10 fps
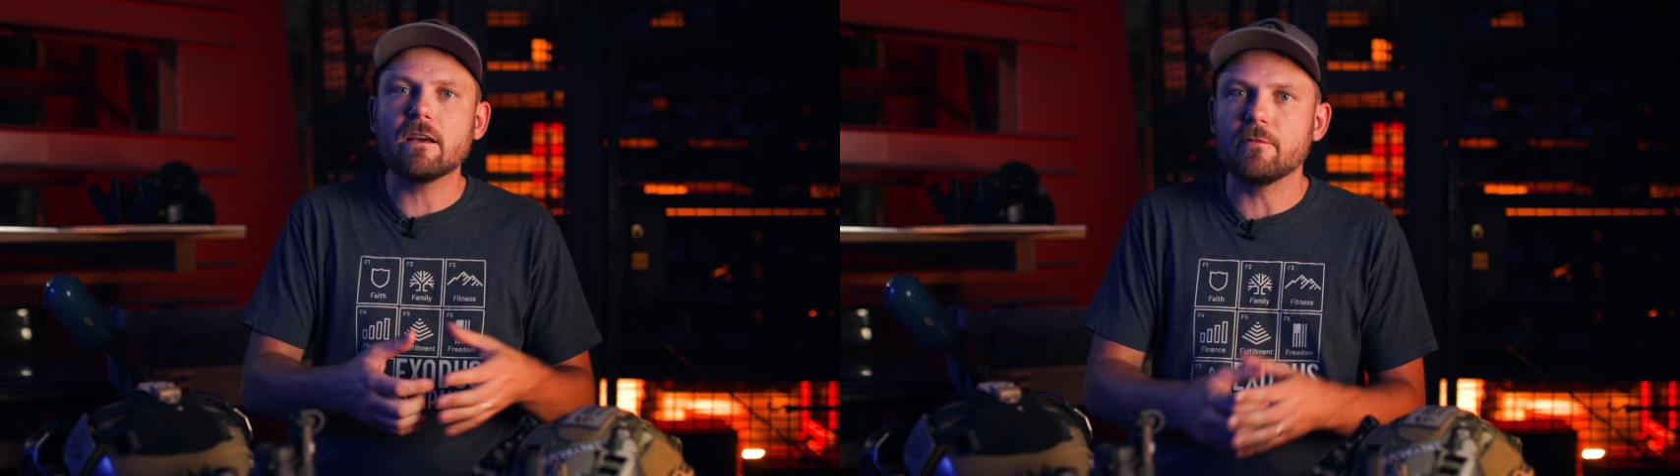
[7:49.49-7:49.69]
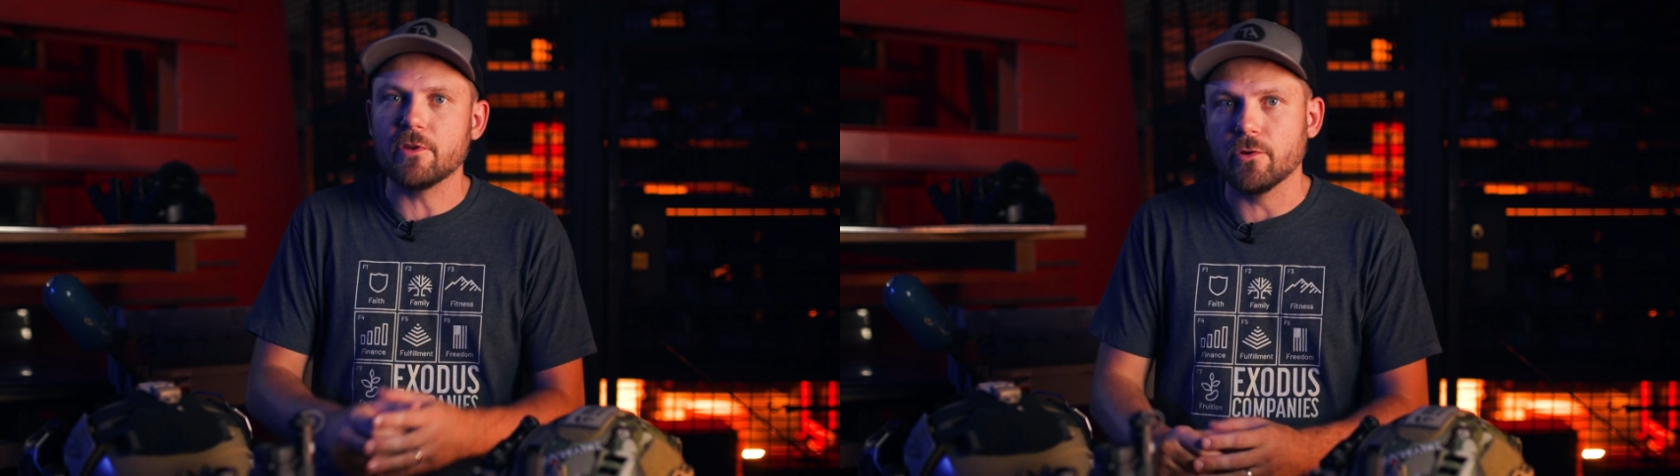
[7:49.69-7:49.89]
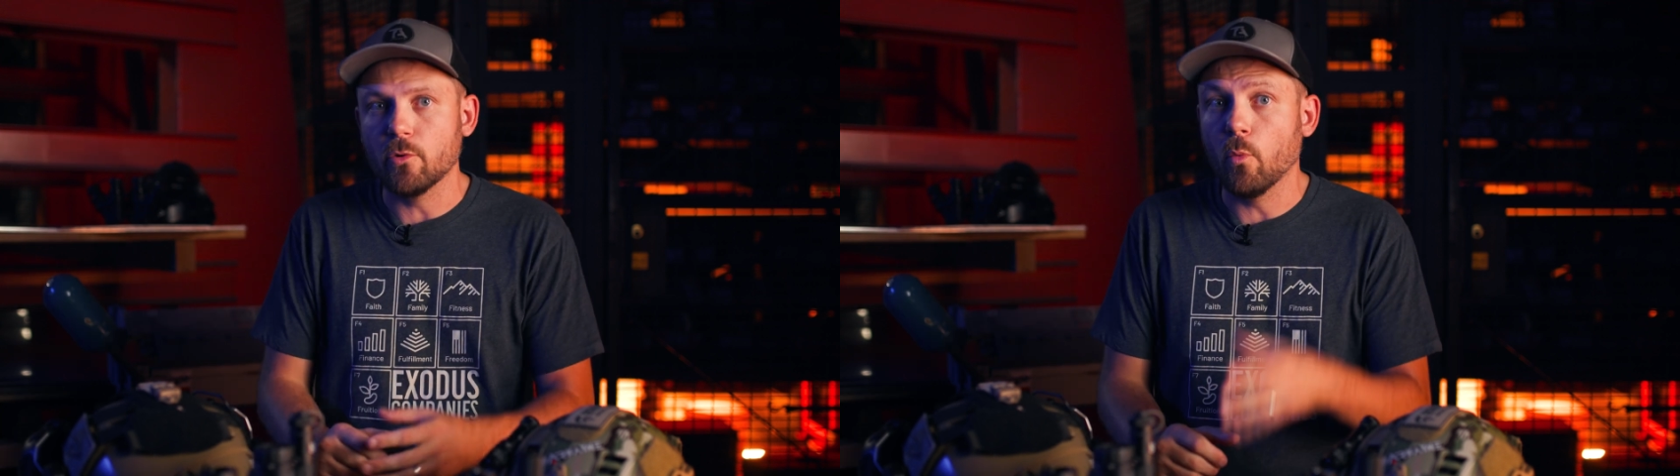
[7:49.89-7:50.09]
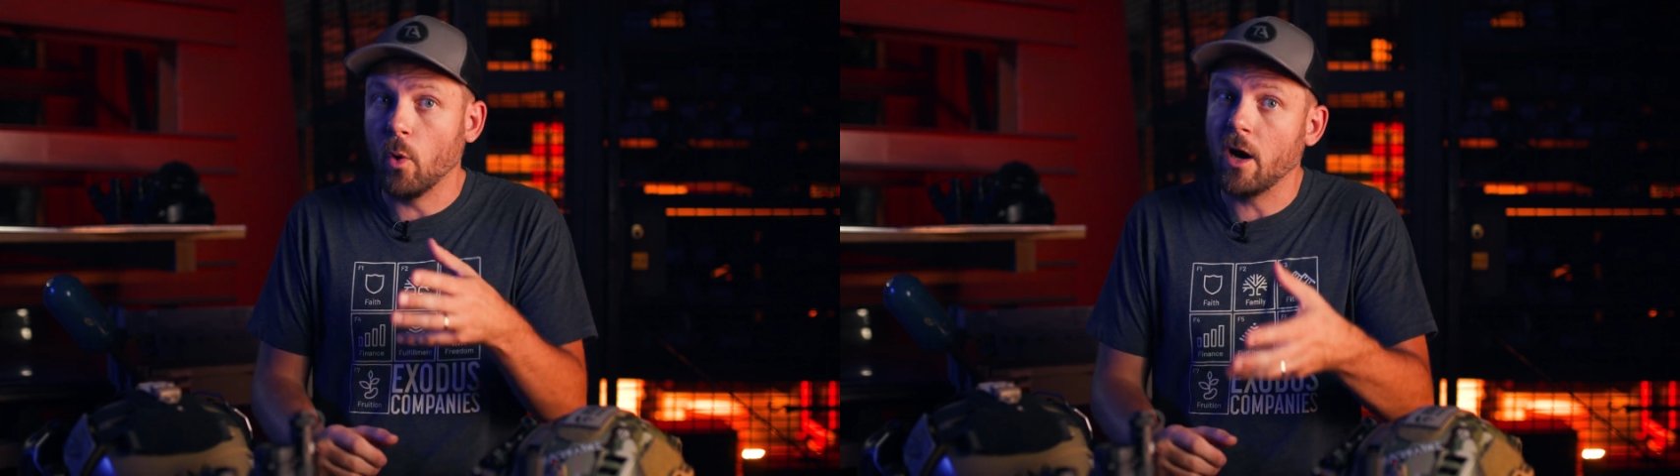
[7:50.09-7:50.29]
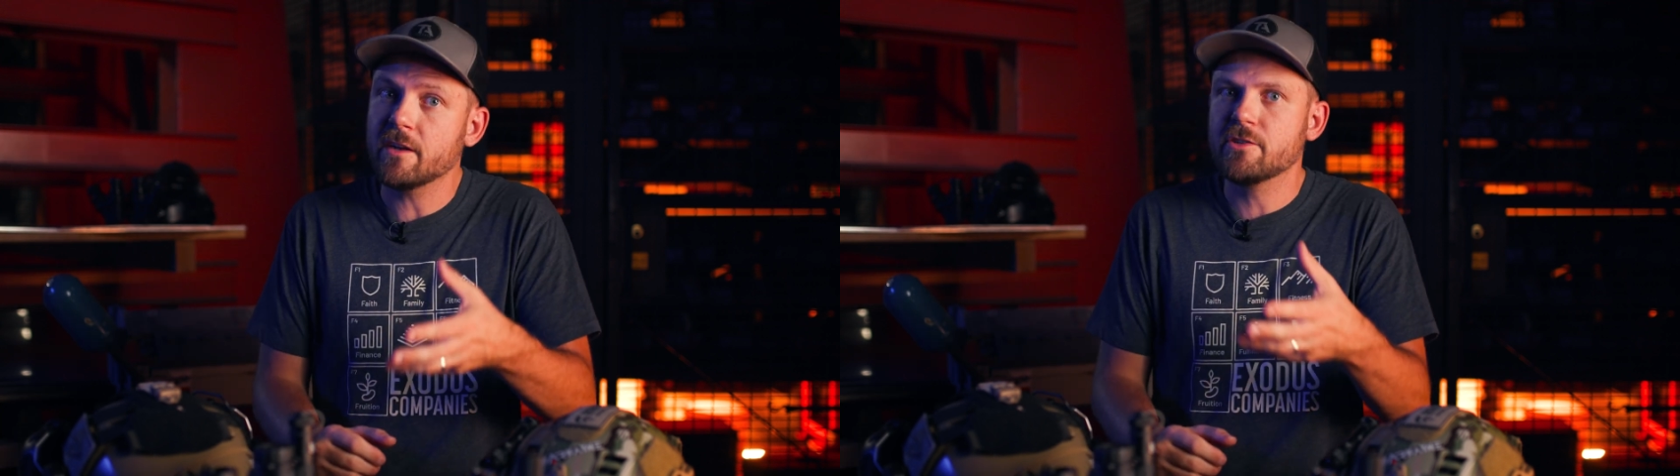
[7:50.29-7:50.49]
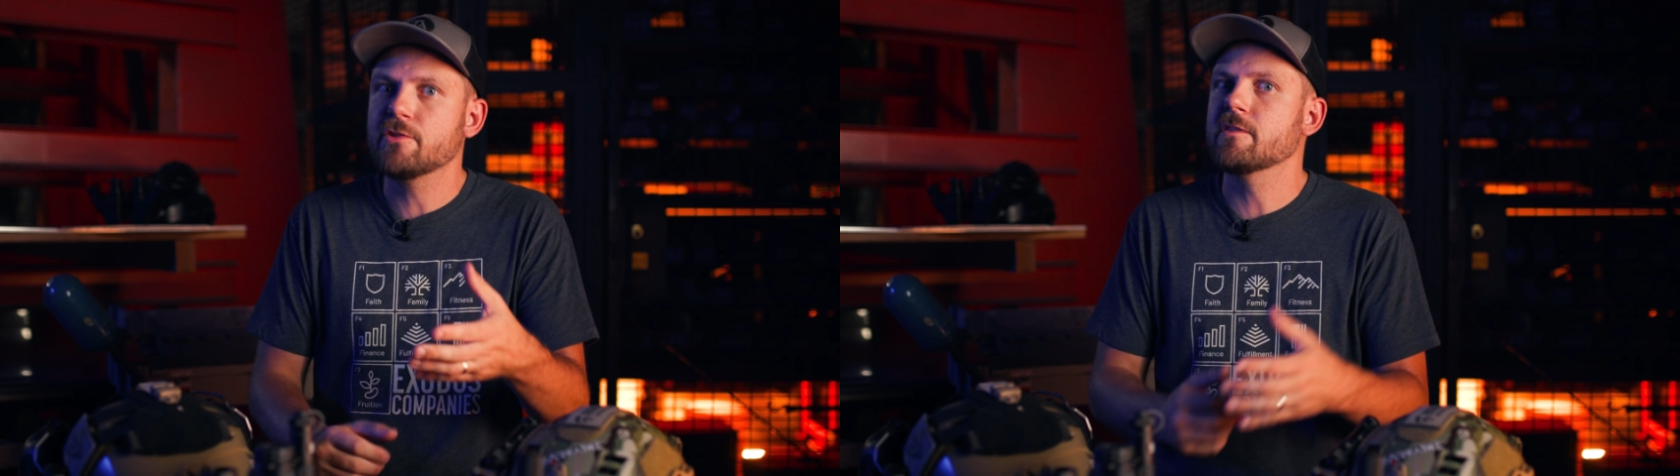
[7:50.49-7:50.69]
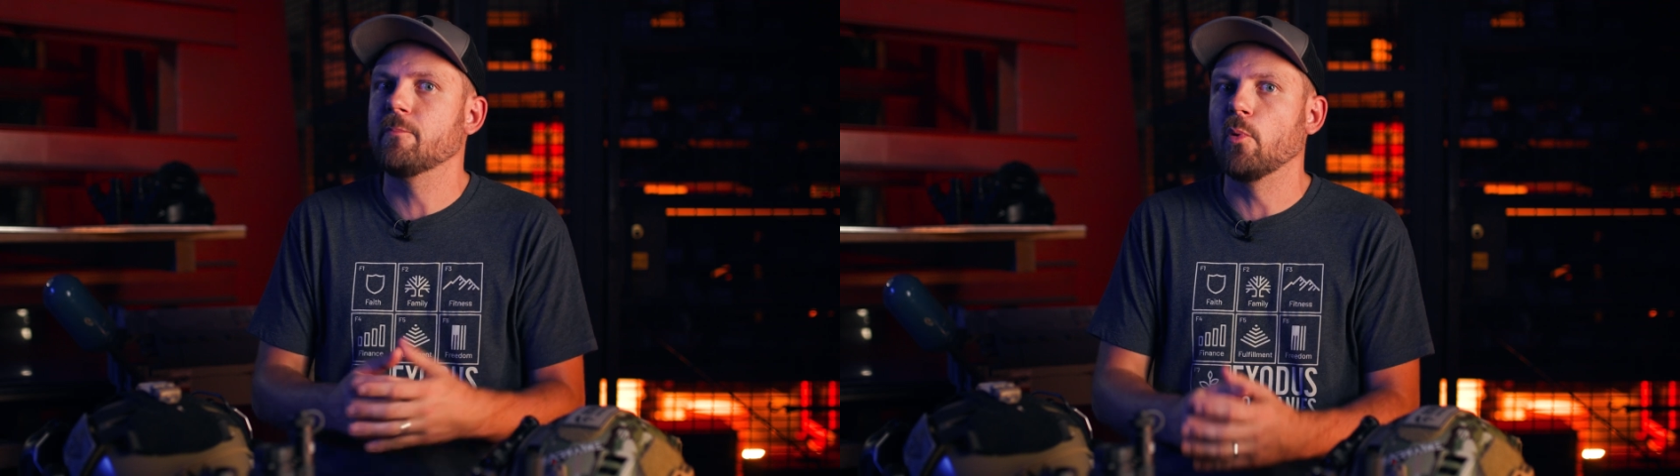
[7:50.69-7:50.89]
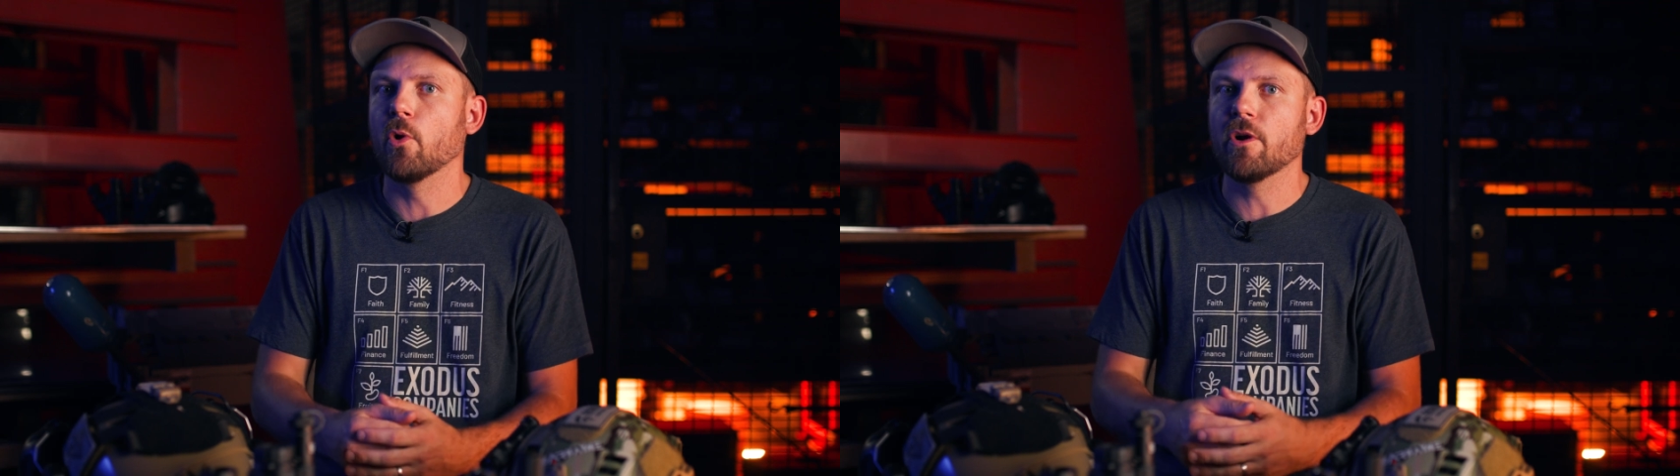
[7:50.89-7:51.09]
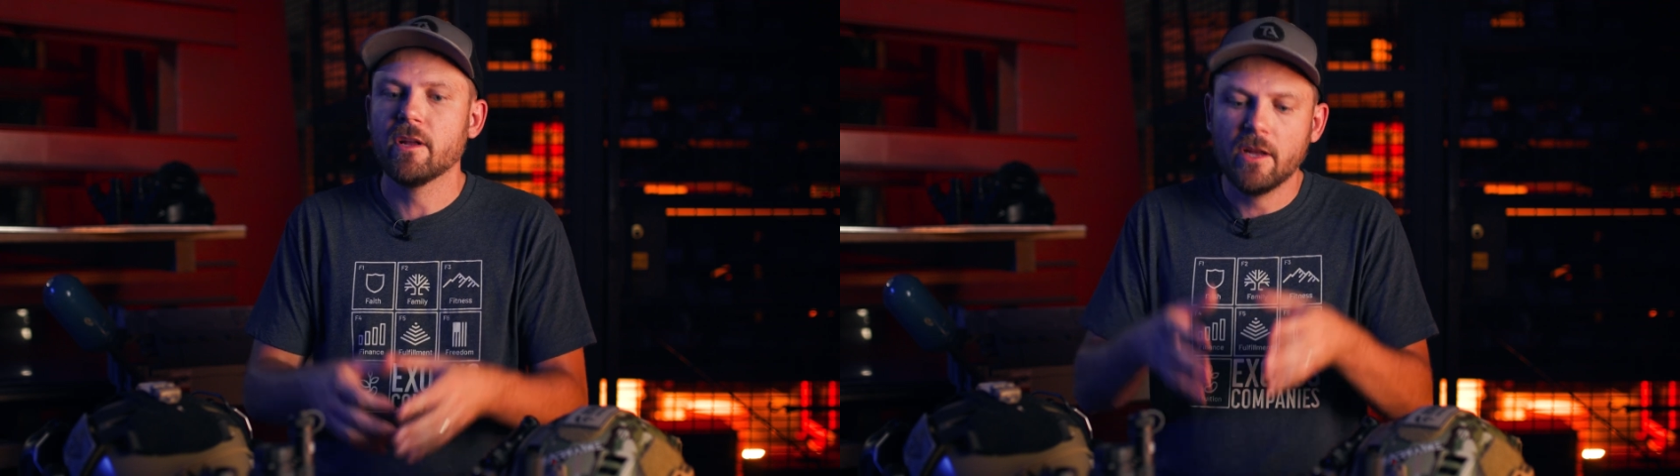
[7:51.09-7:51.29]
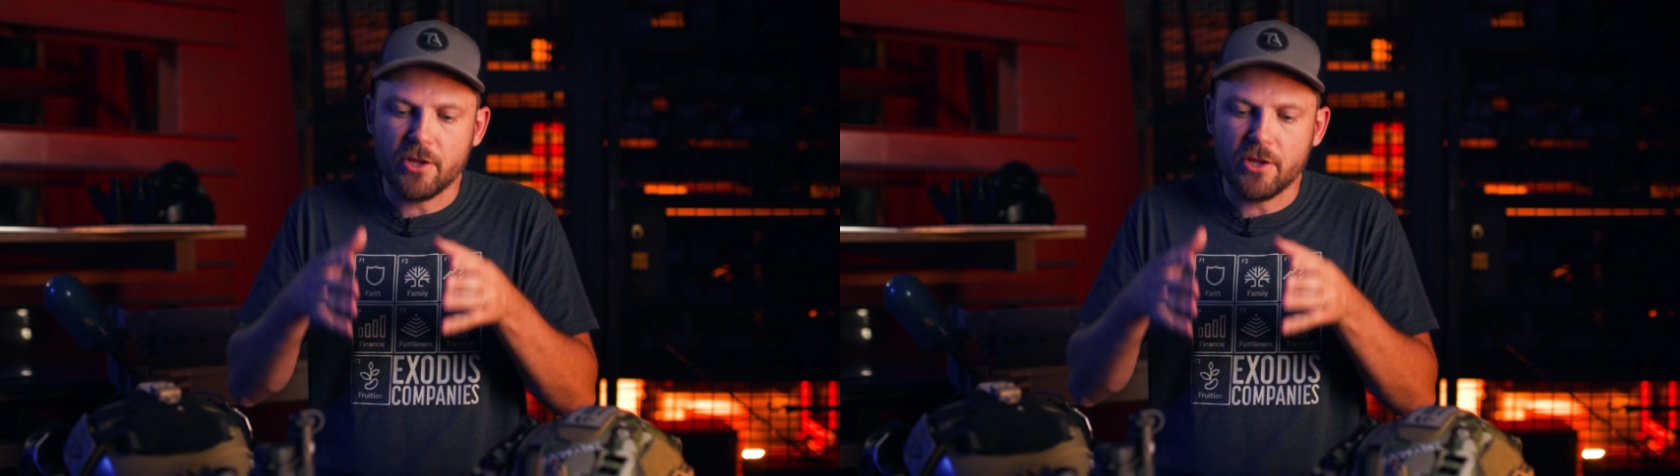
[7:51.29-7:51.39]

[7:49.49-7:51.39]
of you want to support